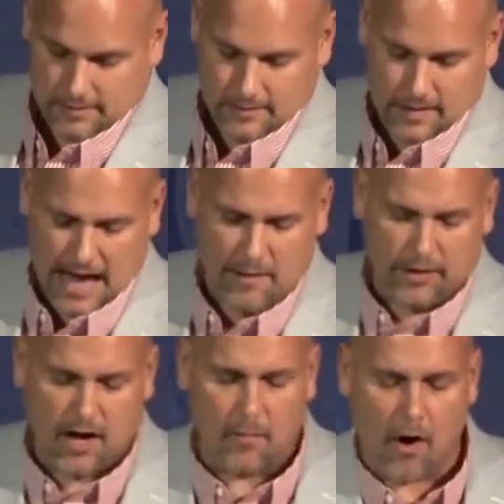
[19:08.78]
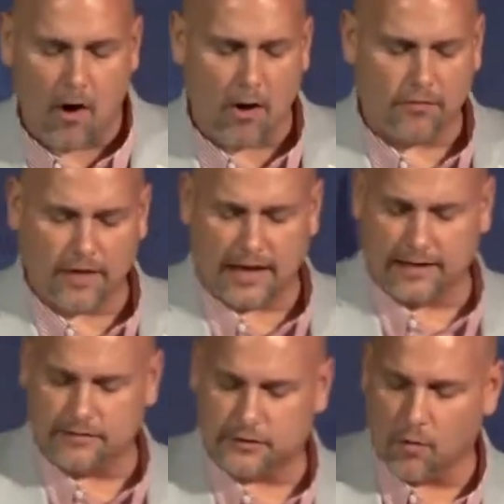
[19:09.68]
I have become all
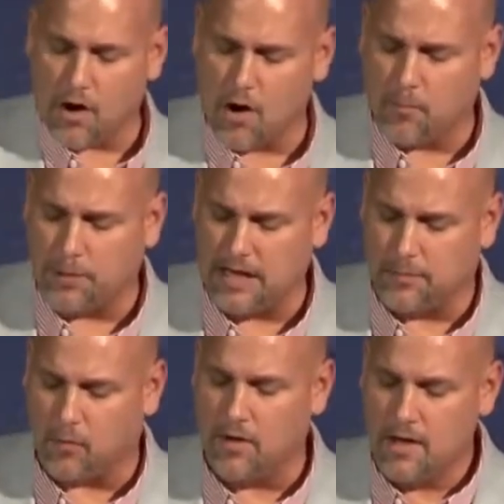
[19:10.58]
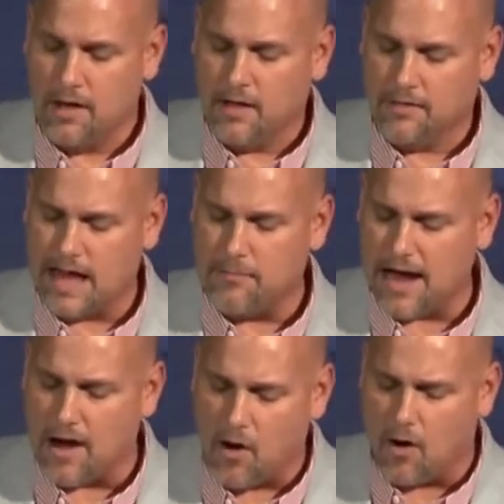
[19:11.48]
things to all people, that
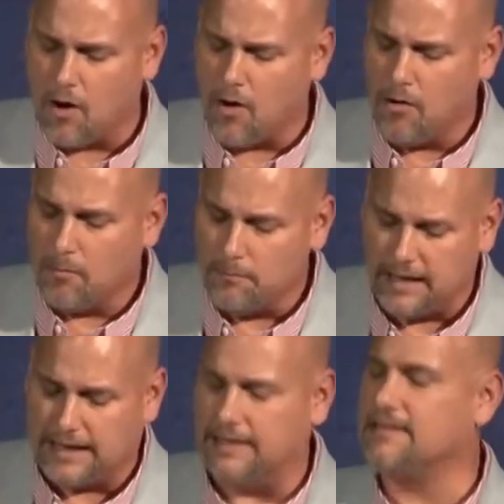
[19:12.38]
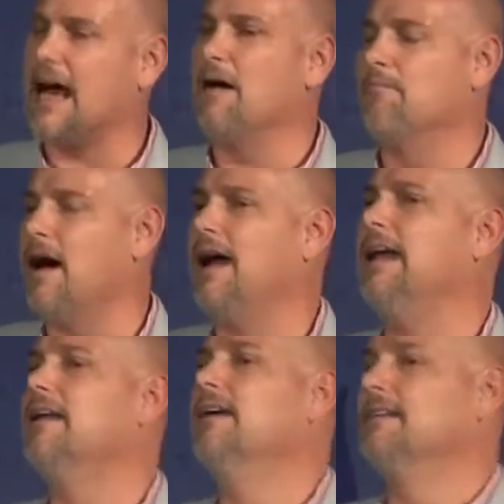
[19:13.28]
by all means I
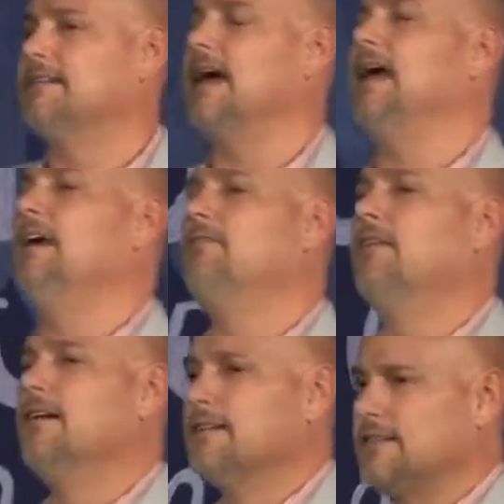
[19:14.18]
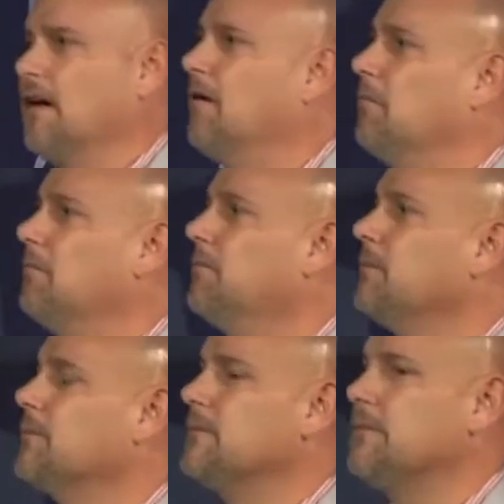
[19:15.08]
might save some.
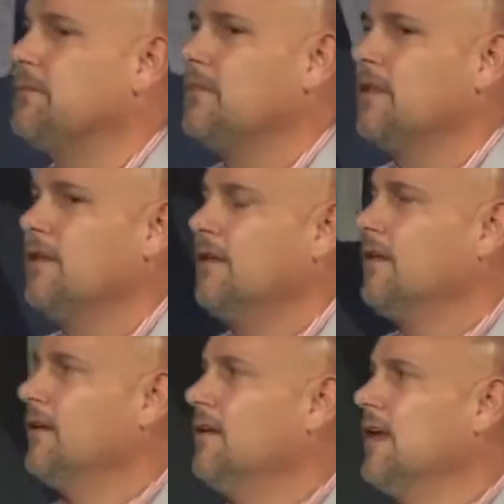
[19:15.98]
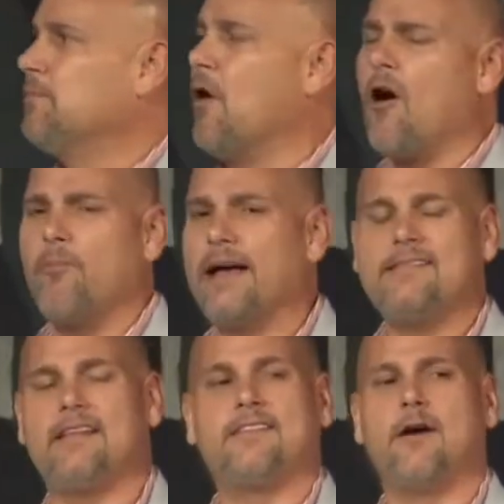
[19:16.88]
And Paul
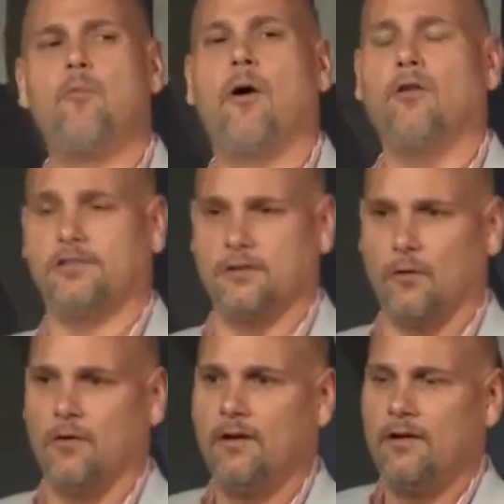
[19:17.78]
makes this so personal.